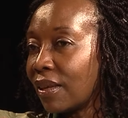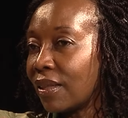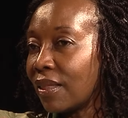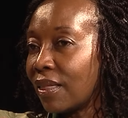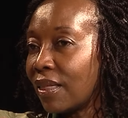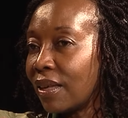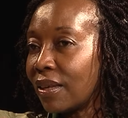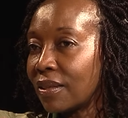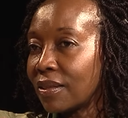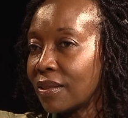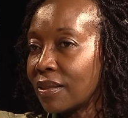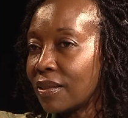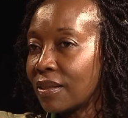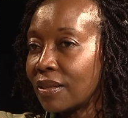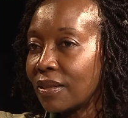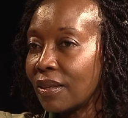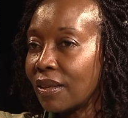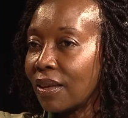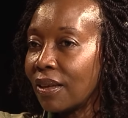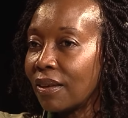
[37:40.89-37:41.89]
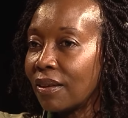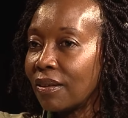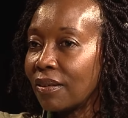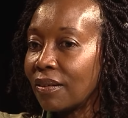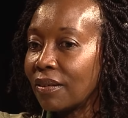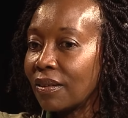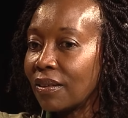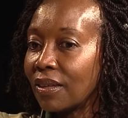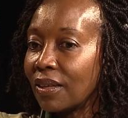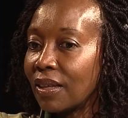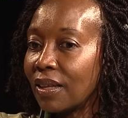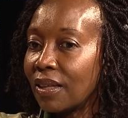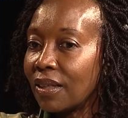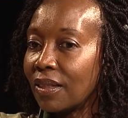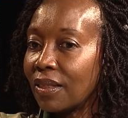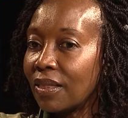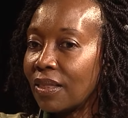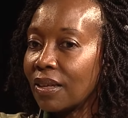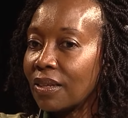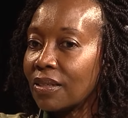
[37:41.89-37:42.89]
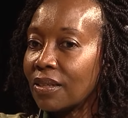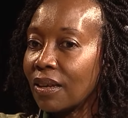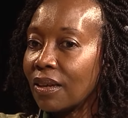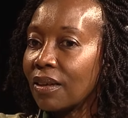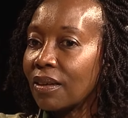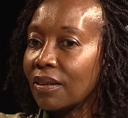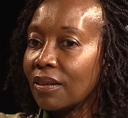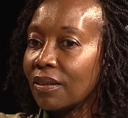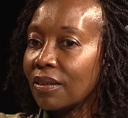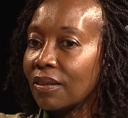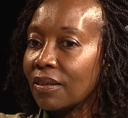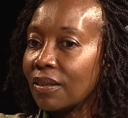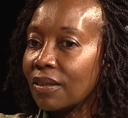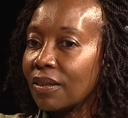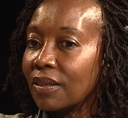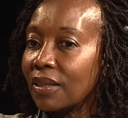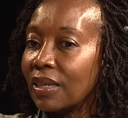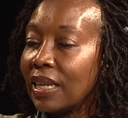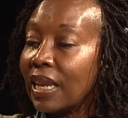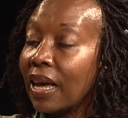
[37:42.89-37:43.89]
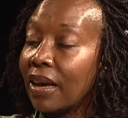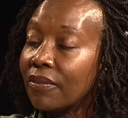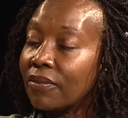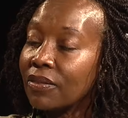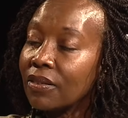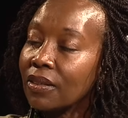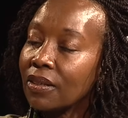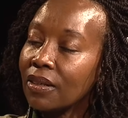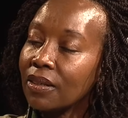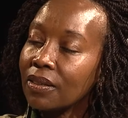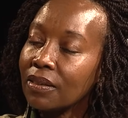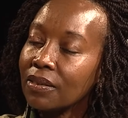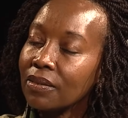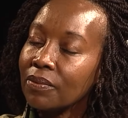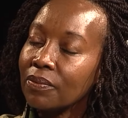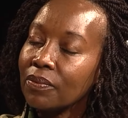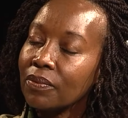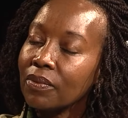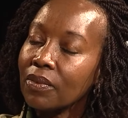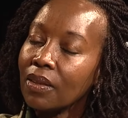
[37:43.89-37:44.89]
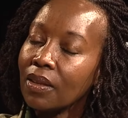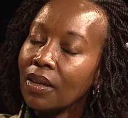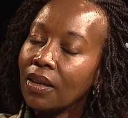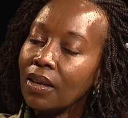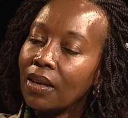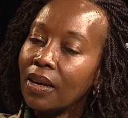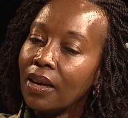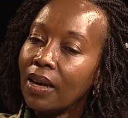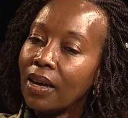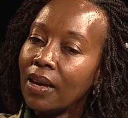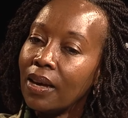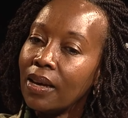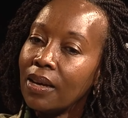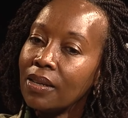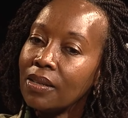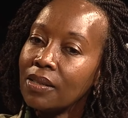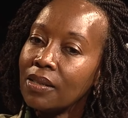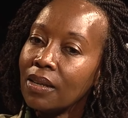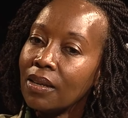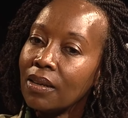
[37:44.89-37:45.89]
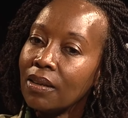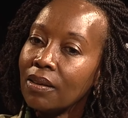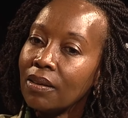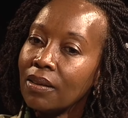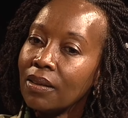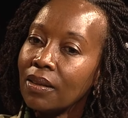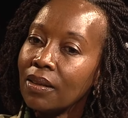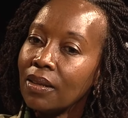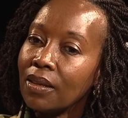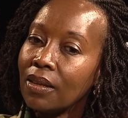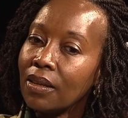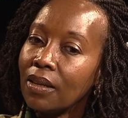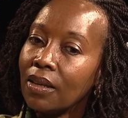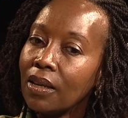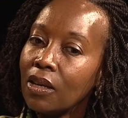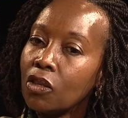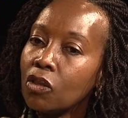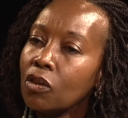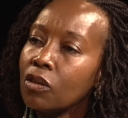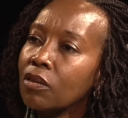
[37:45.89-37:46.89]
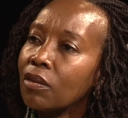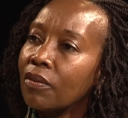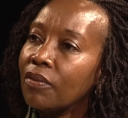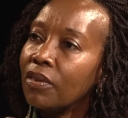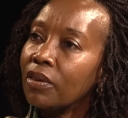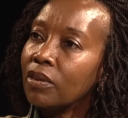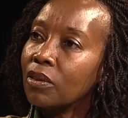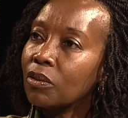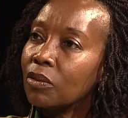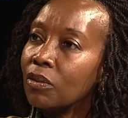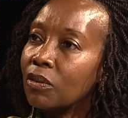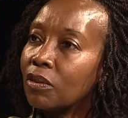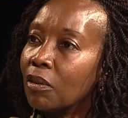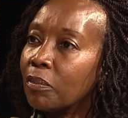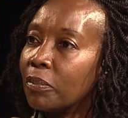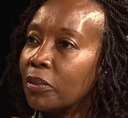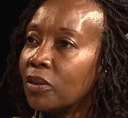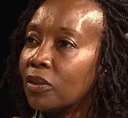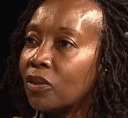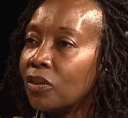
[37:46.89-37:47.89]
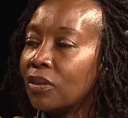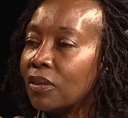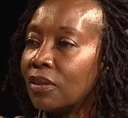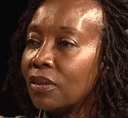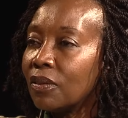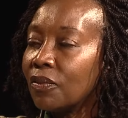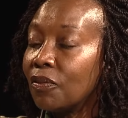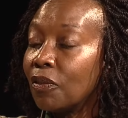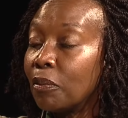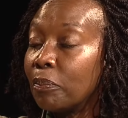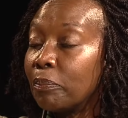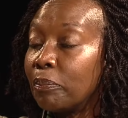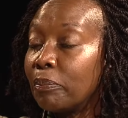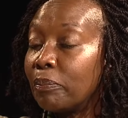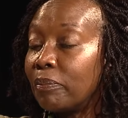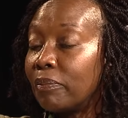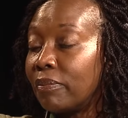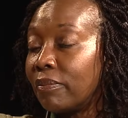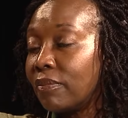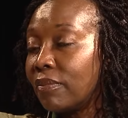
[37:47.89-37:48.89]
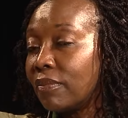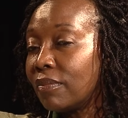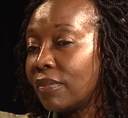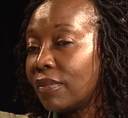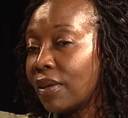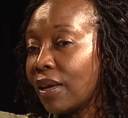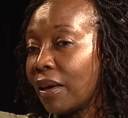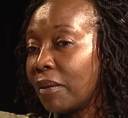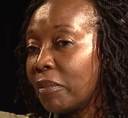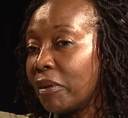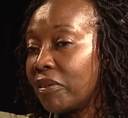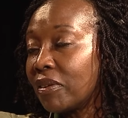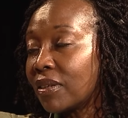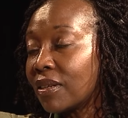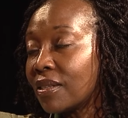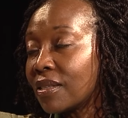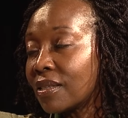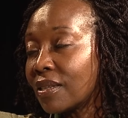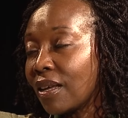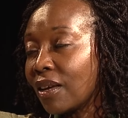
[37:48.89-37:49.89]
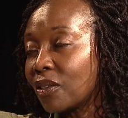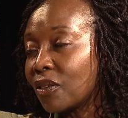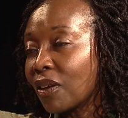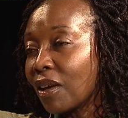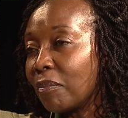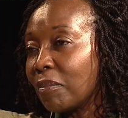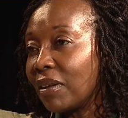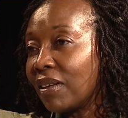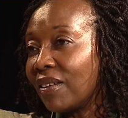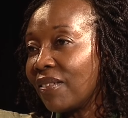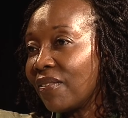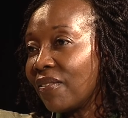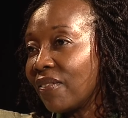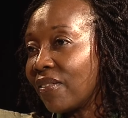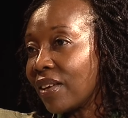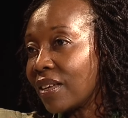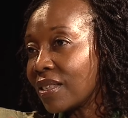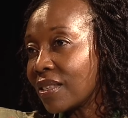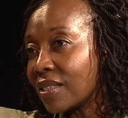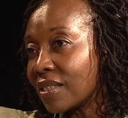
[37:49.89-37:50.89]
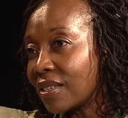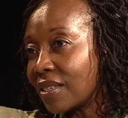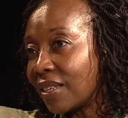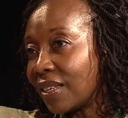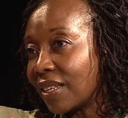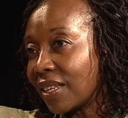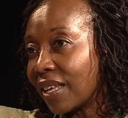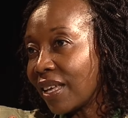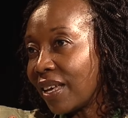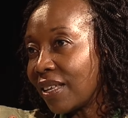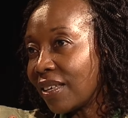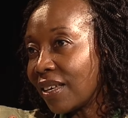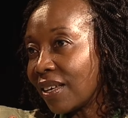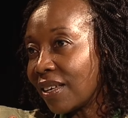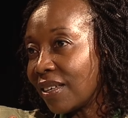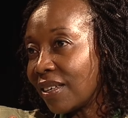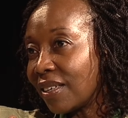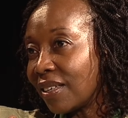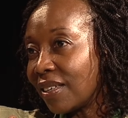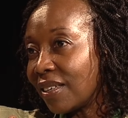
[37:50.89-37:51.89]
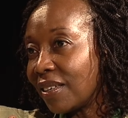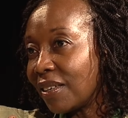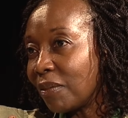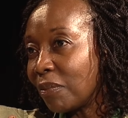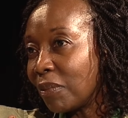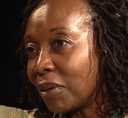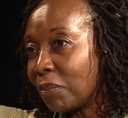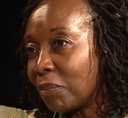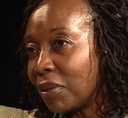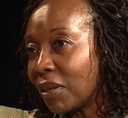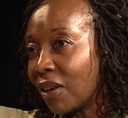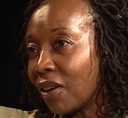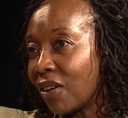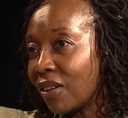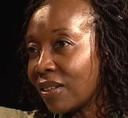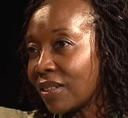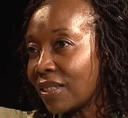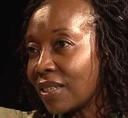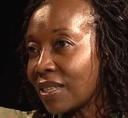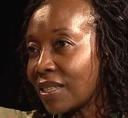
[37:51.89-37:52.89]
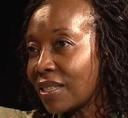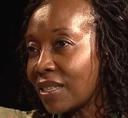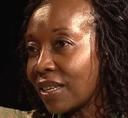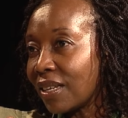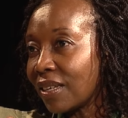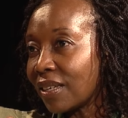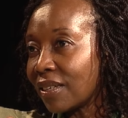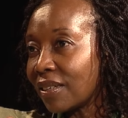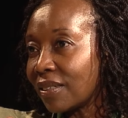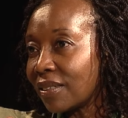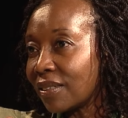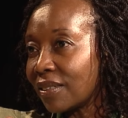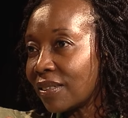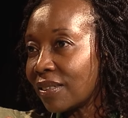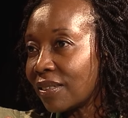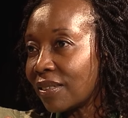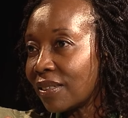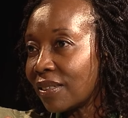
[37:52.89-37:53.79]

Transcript: things that are in Africa. Mm-hmm. And it's also a very good opportunity for Americans now to come and invest in Kenya. Mm-hmm. We're being called the Silicon